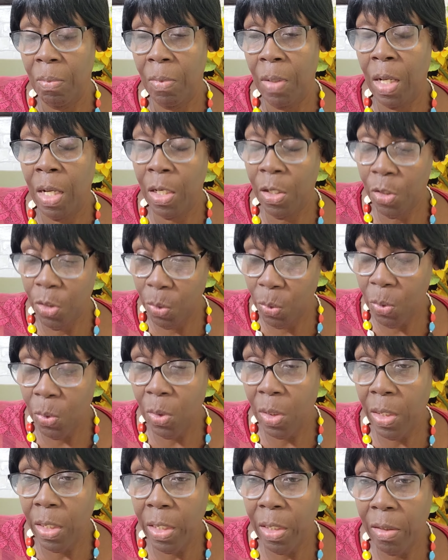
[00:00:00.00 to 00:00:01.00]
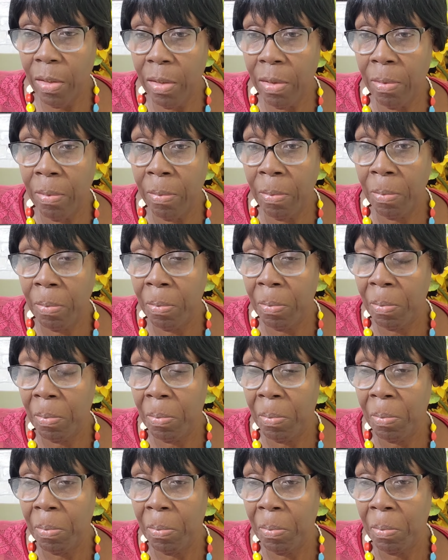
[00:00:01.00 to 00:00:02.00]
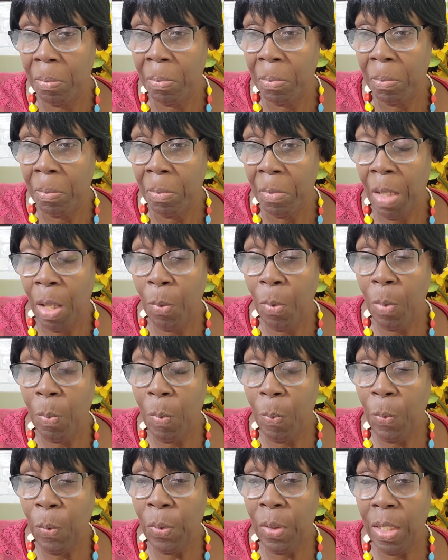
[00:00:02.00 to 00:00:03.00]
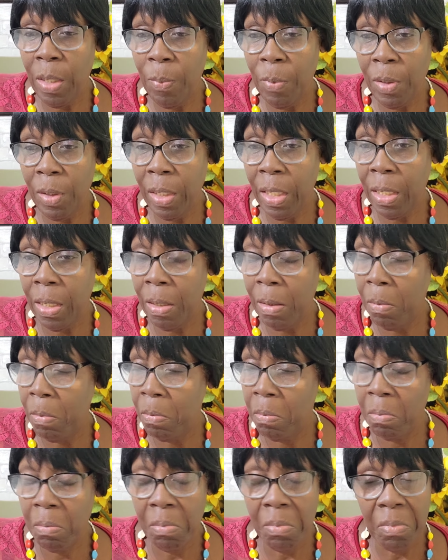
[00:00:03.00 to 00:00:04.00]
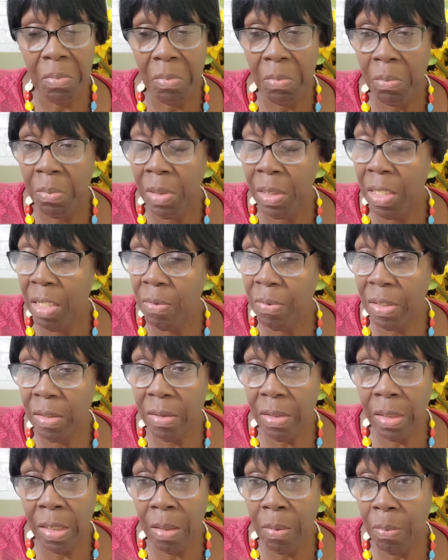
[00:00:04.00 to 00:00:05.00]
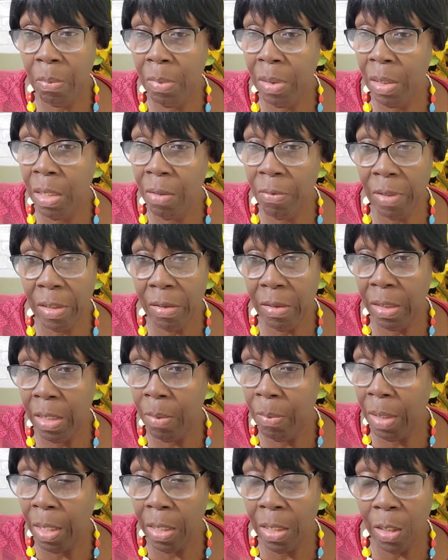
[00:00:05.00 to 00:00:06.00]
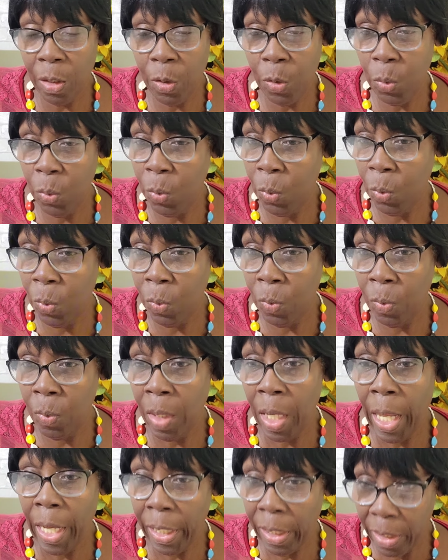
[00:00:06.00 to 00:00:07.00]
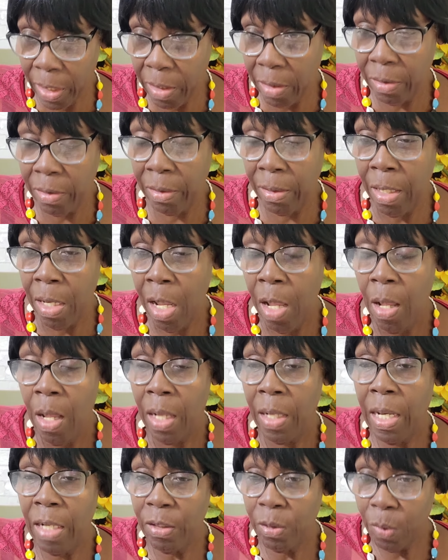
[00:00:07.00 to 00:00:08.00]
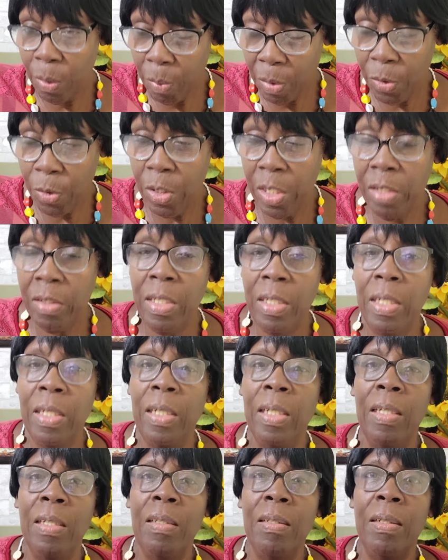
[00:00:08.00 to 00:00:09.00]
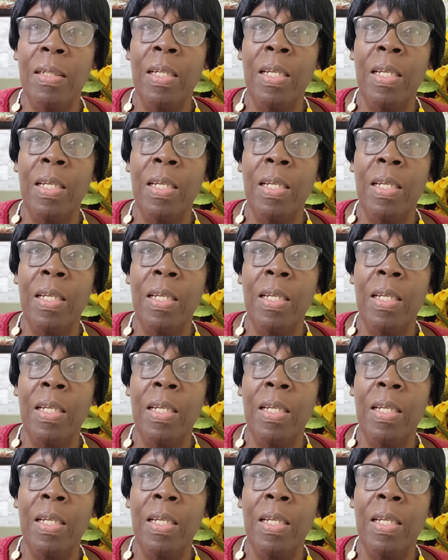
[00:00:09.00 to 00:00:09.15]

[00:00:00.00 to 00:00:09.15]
Andrew Holness. And when we put them together, me never see them, me never see them other two like this. And that's what my reasoning is.